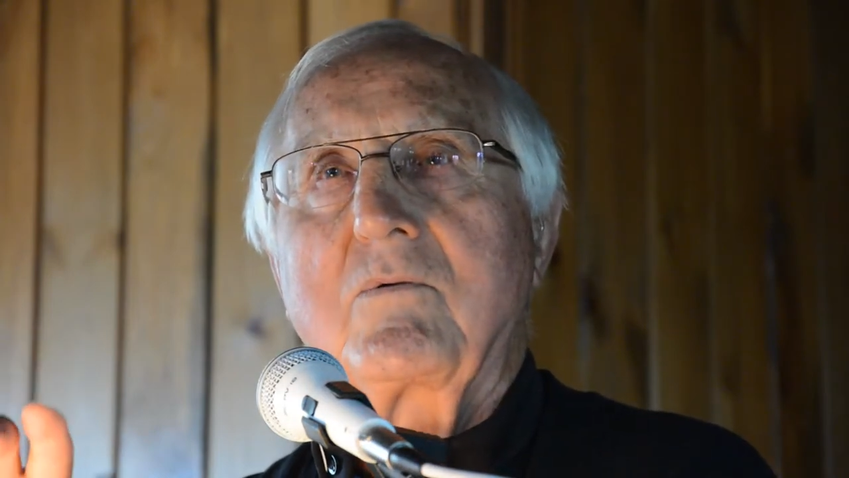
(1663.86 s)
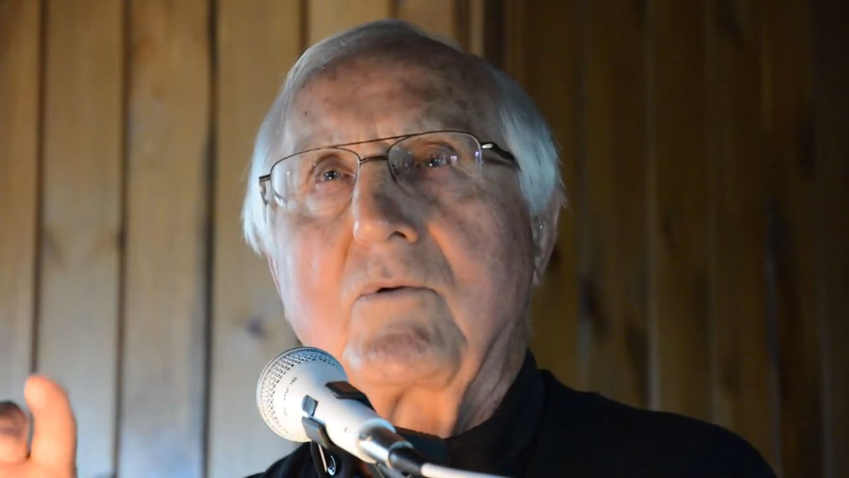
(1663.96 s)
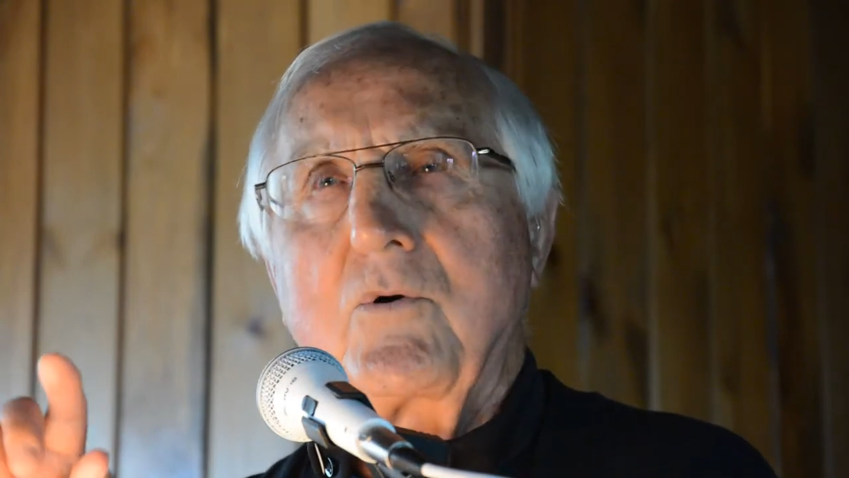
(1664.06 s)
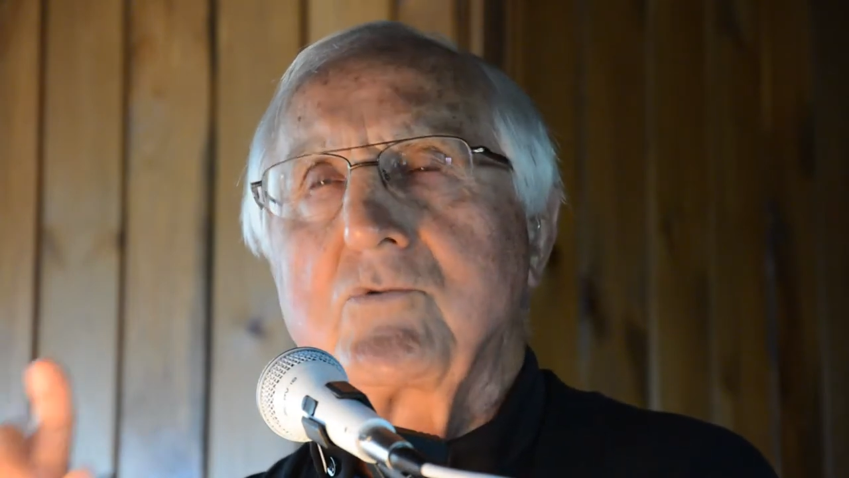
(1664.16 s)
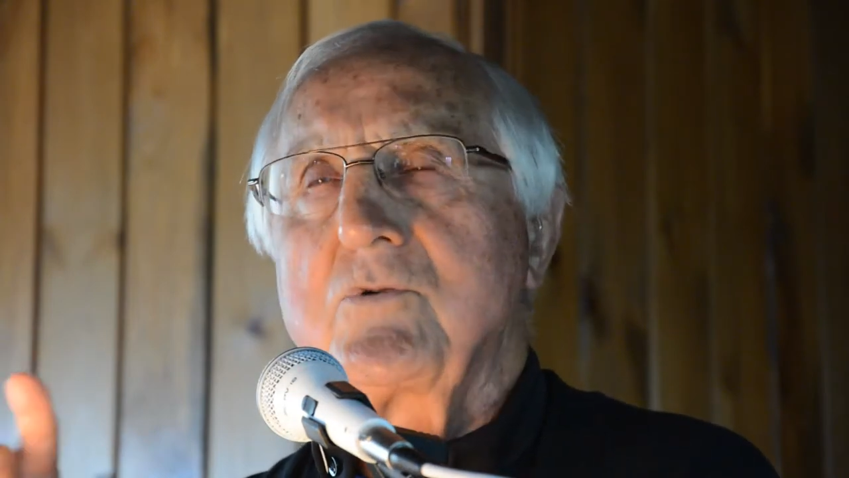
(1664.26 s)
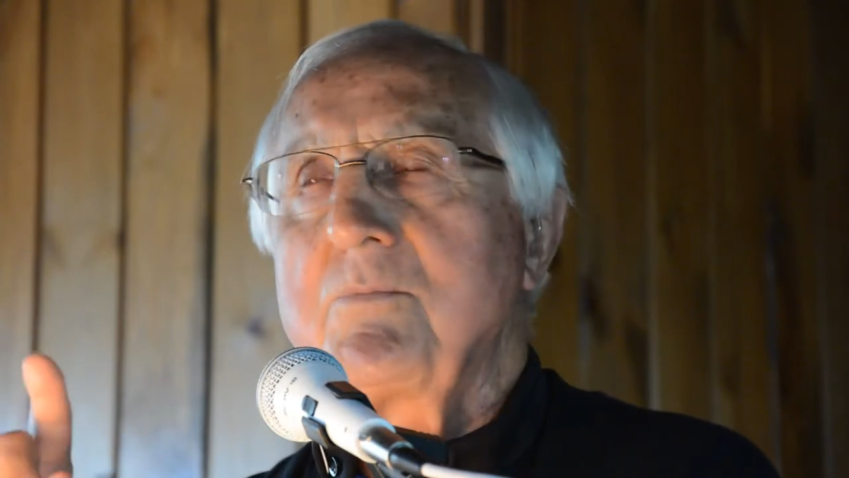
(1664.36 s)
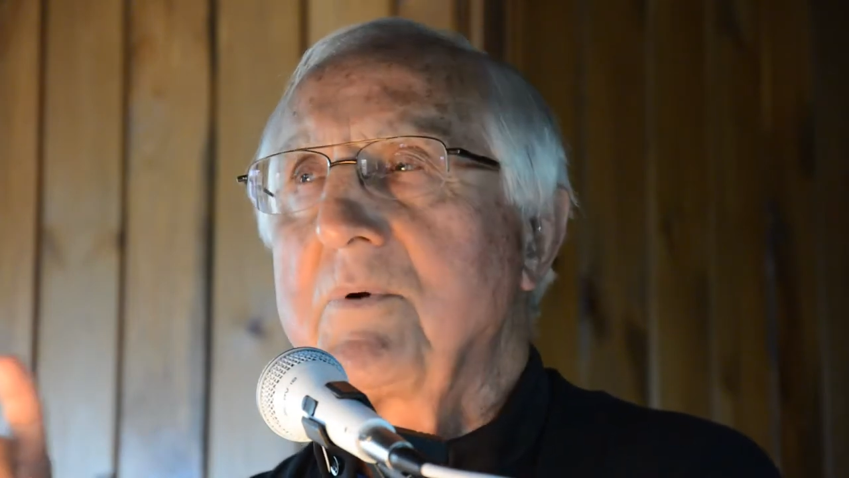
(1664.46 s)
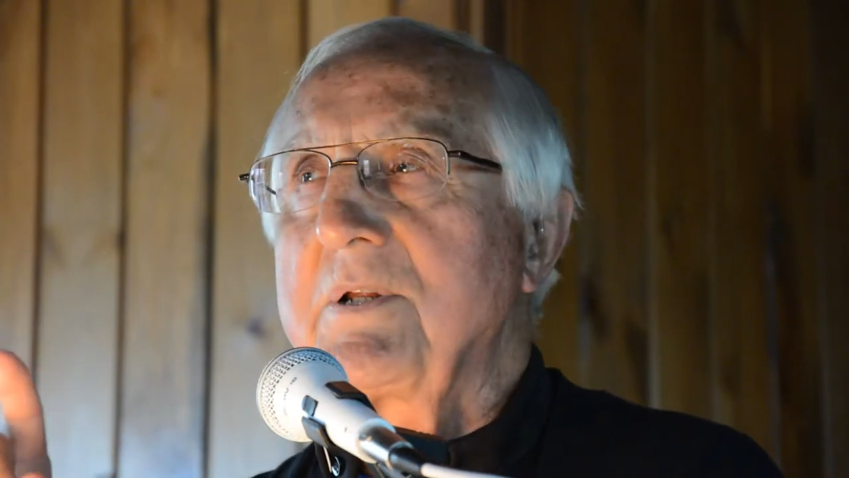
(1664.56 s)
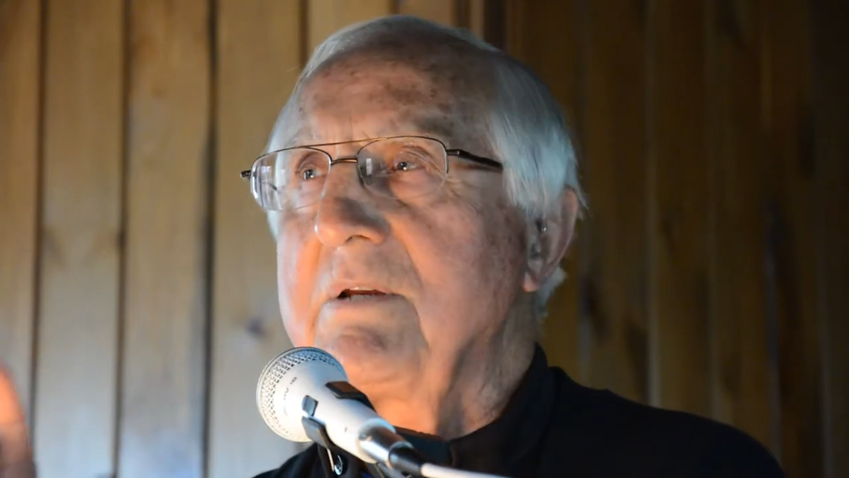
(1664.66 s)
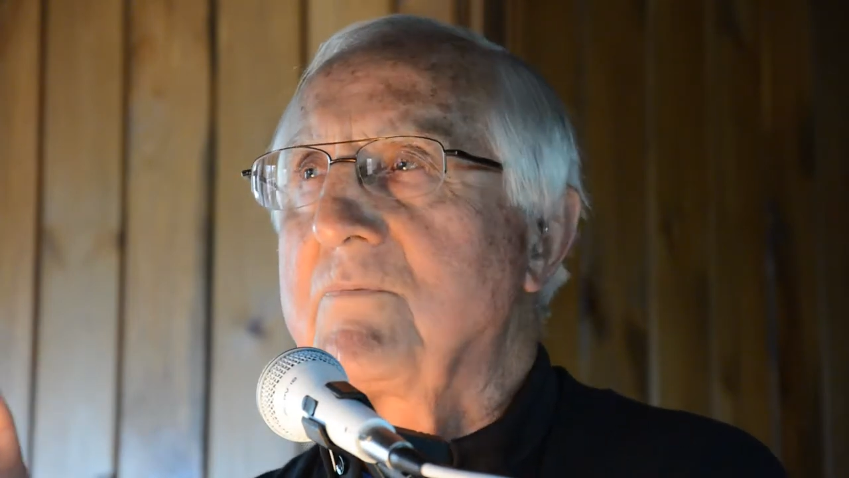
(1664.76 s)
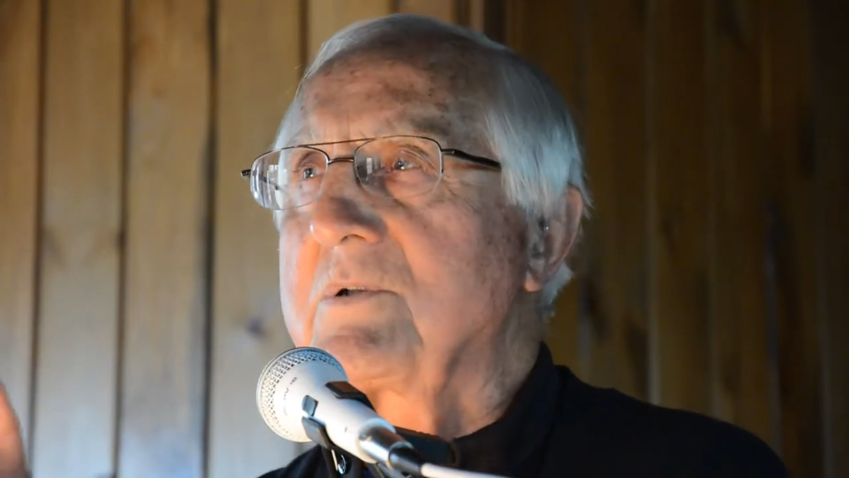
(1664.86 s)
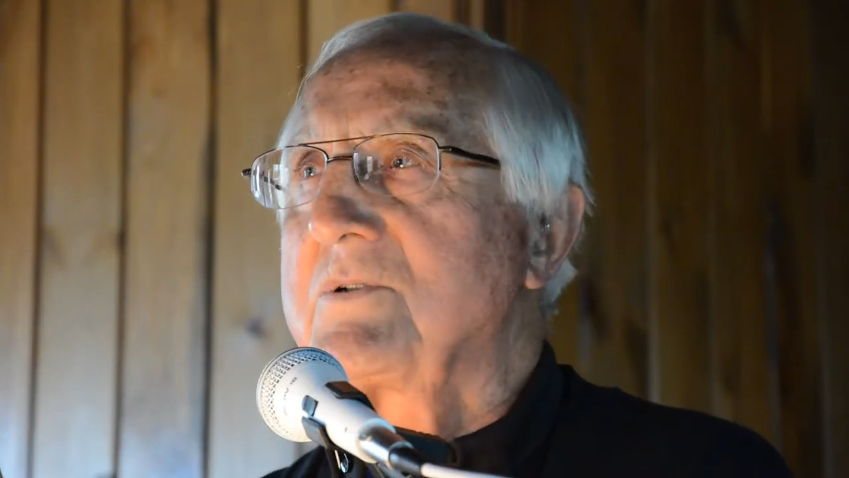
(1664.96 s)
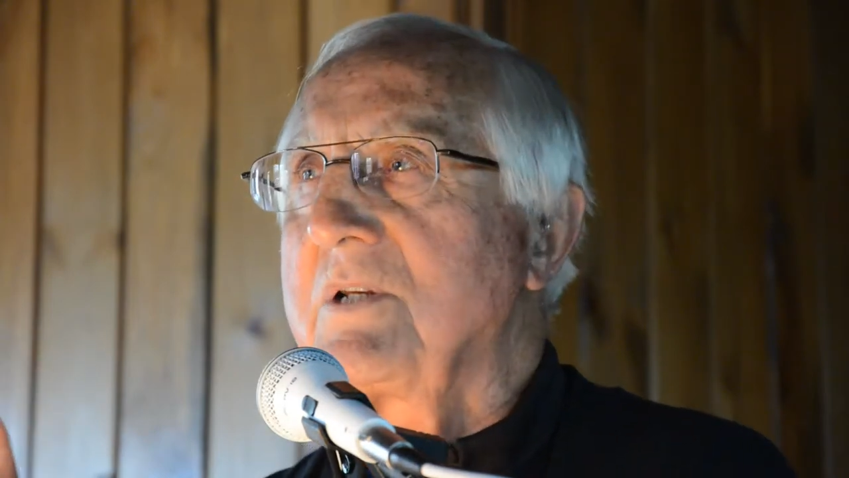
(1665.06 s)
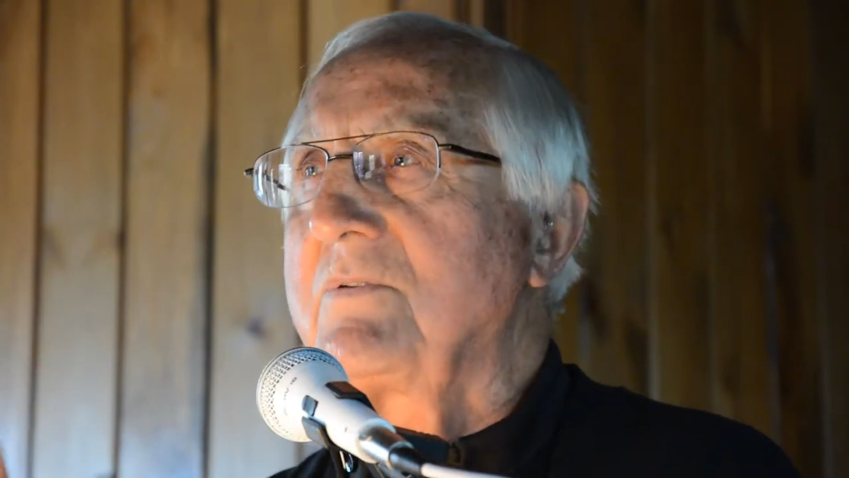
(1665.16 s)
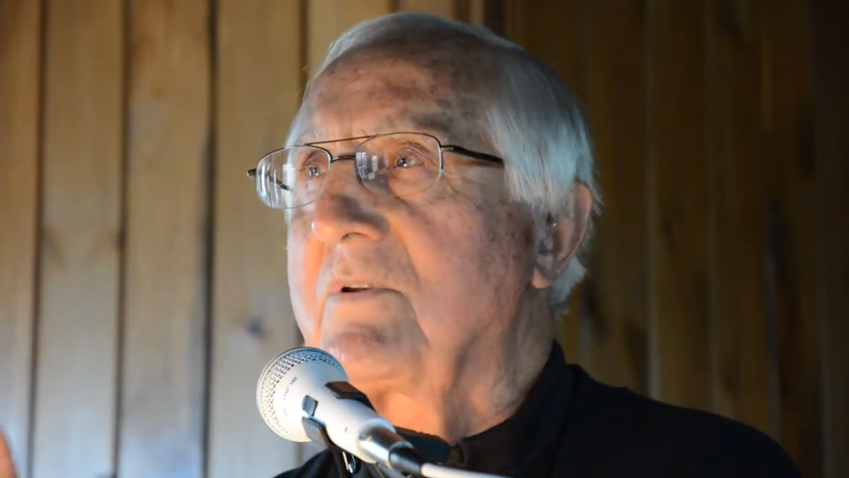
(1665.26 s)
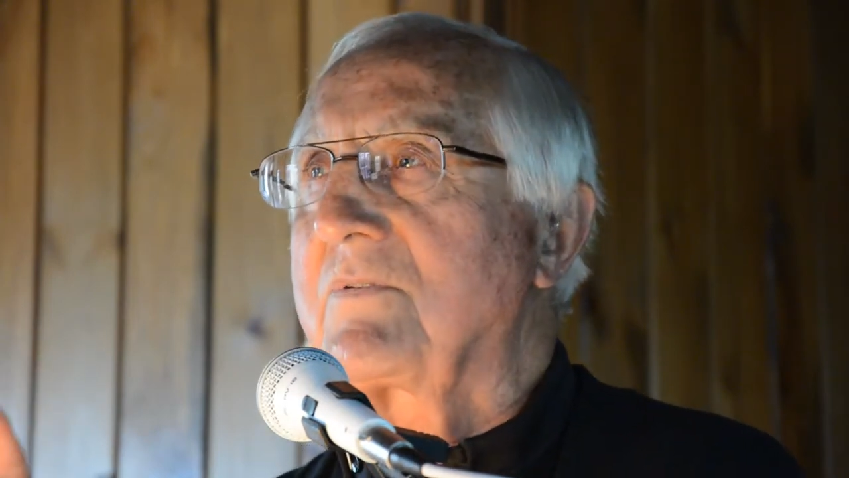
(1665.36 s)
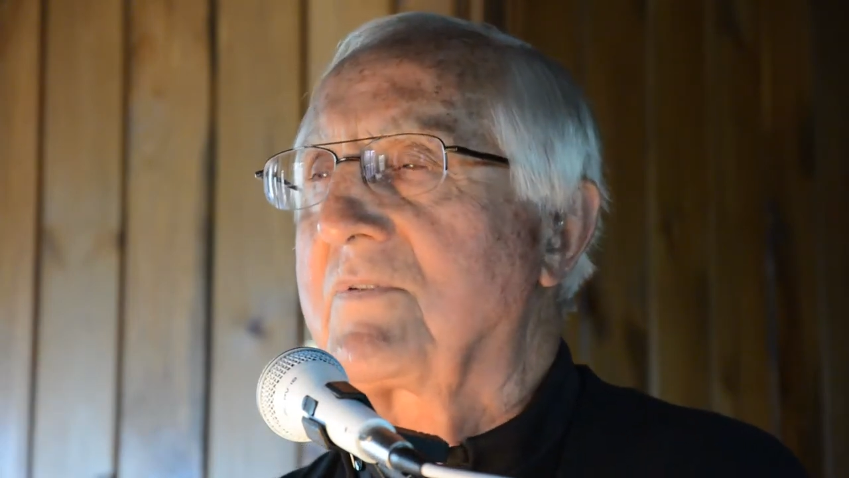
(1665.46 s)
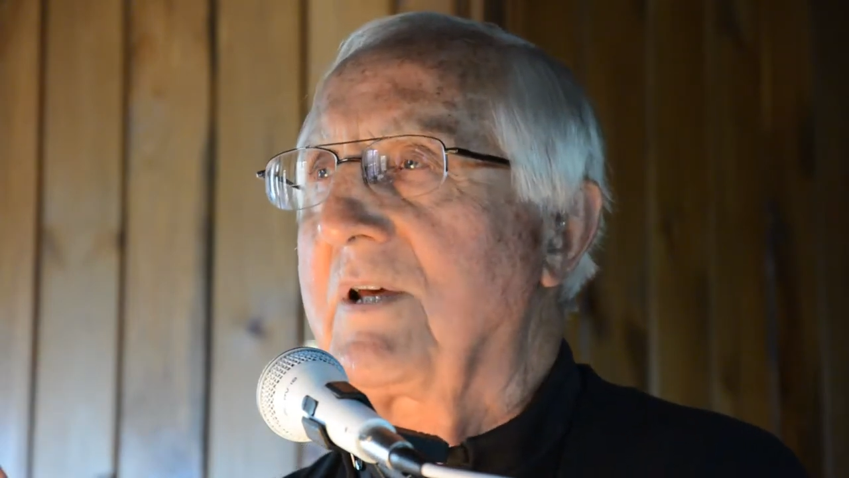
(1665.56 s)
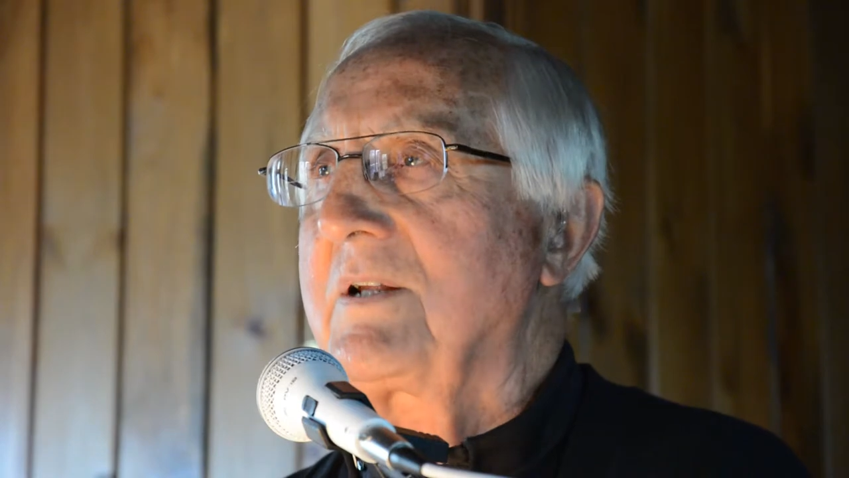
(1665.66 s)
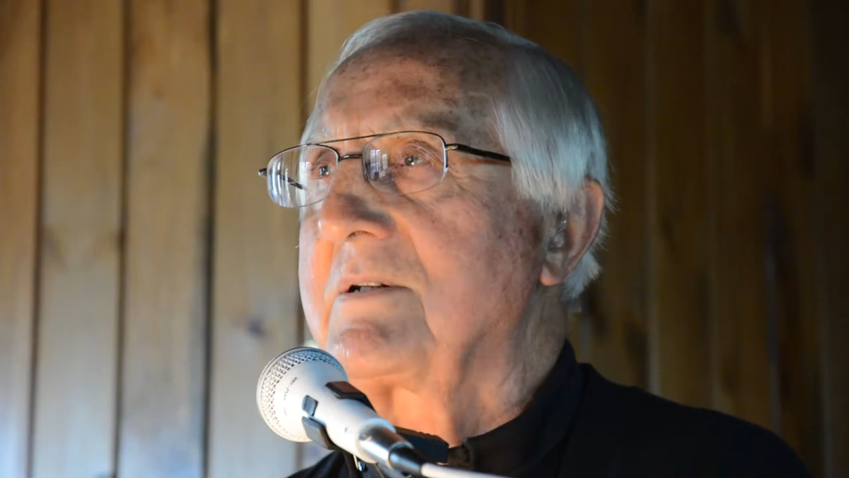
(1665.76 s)
"Don't you believe what Jesus
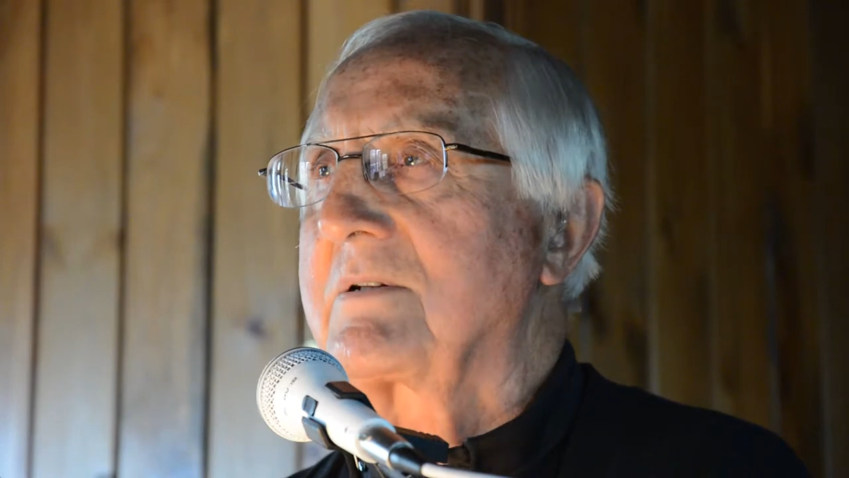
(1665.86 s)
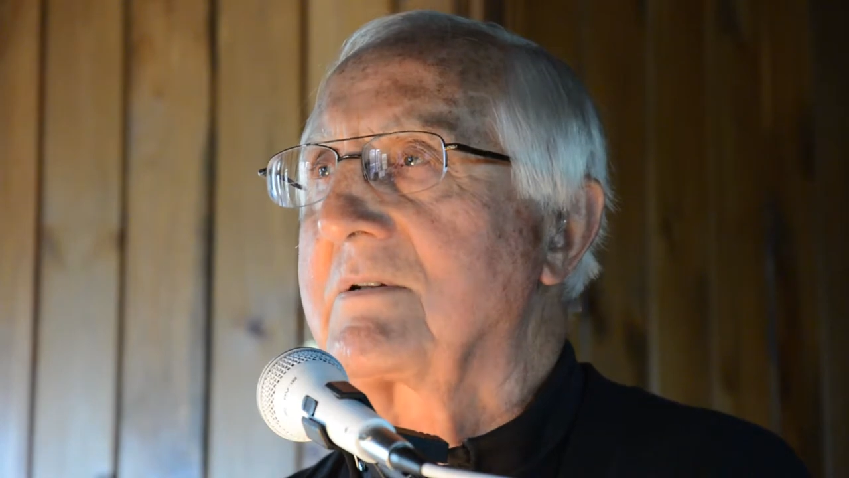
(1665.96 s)
said?"